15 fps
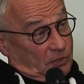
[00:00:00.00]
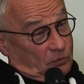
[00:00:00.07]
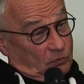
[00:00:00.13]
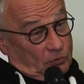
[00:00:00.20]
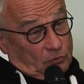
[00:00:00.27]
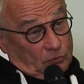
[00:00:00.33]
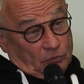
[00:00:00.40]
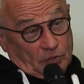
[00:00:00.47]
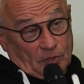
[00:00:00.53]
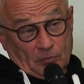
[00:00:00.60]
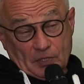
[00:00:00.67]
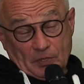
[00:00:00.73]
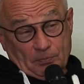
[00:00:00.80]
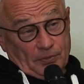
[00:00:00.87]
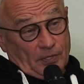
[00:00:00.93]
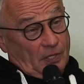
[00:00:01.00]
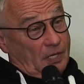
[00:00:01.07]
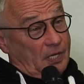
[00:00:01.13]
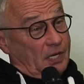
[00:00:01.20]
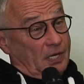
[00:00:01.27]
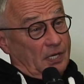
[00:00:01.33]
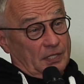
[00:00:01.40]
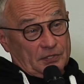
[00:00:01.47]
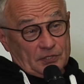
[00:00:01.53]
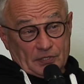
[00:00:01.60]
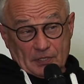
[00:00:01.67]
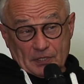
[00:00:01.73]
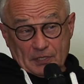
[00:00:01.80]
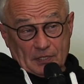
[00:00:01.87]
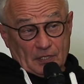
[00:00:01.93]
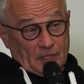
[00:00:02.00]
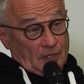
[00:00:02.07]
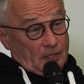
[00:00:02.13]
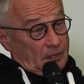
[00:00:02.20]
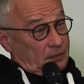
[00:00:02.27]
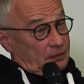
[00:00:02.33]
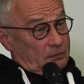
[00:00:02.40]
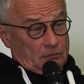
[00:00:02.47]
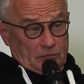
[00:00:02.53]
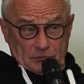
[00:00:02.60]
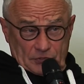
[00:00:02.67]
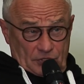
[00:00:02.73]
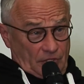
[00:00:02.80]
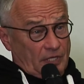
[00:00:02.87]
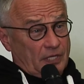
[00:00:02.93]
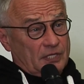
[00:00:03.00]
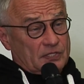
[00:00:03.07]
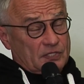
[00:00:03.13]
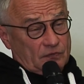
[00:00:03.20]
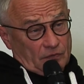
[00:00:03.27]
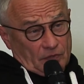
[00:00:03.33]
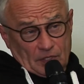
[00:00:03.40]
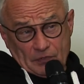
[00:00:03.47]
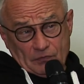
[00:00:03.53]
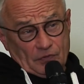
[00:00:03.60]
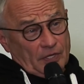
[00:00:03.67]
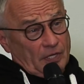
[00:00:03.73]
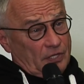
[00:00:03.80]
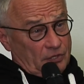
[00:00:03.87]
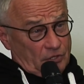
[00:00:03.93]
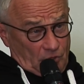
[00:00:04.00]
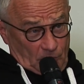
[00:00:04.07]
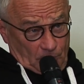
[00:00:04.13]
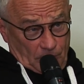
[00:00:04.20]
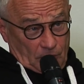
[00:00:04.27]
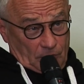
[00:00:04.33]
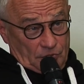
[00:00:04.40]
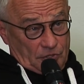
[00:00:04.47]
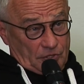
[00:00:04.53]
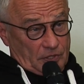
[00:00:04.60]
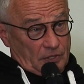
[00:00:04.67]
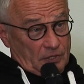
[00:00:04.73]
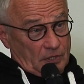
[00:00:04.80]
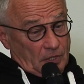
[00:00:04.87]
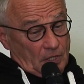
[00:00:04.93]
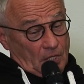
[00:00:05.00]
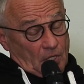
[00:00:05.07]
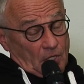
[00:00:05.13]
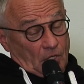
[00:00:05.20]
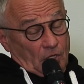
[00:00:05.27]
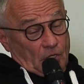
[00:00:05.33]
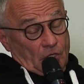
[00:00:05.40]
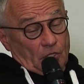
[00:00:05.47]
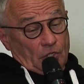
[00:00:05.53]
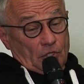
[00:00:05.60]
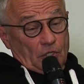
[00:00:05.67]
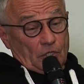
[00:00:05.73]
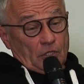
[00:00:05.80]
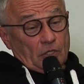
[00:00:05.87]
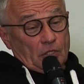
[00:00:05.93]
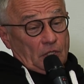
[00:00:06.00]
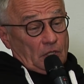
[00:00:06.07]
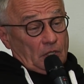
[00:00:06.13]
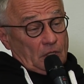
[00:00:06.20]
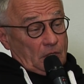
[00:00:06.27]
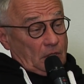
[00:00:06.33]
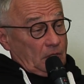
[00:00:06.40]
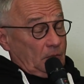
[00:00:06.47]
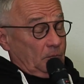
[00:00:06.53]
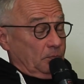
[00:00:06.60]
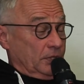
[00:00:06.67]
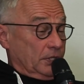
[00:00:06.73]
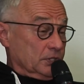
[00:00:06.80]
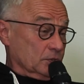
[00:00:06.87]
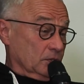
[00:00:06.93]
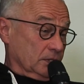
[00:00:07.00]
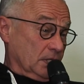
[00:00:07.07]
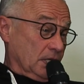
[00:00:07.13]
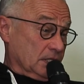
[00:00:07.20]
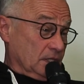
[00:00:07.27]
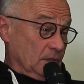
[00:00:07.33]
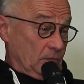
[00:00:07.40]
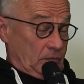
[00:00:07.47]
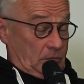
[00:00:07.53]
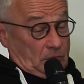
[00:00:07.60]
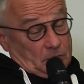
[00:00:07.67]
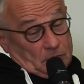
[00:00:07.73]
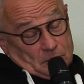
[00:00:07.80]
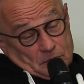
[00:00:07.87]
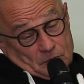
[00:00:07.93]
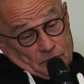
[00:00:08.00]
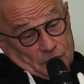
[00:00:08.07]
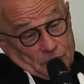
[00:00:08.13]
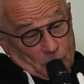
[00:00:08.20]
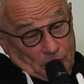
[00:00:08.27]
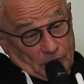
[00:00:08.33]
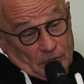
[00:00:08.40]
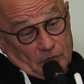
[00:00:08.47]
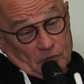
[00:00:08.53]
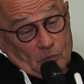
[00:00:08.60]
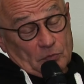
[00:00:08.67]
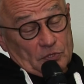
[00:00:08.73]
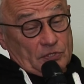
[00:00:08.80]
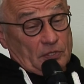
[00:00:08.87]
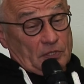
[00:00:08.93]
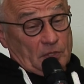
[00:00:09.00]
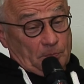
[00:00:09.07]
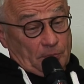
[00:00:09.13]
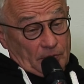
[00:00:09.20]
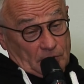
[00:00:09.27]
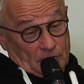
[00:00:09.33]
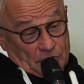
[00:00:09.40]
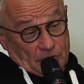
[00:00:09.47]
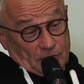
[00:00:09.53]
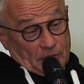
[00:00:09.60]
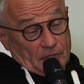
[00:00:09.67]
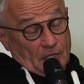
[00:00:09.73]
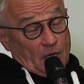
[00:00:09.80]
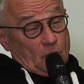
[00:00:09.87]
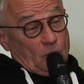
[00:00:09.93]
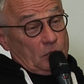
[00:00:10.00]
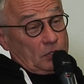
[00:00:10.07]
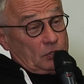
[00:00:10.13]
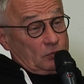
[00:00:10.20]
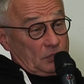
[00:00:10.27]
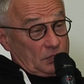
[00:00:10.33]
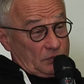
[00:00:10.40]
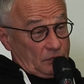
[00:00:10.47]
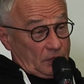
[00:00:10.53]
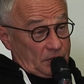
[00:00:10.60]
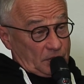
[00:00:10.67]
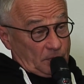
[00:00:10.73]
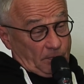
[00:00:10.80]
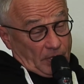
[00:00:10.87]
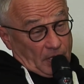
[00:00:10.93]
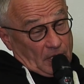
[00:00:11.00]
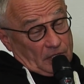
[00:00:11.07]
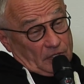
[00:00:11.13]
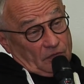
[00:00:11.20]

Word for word: But those who live there permanently they want cultural events, some social activities. They want this kind of engagement.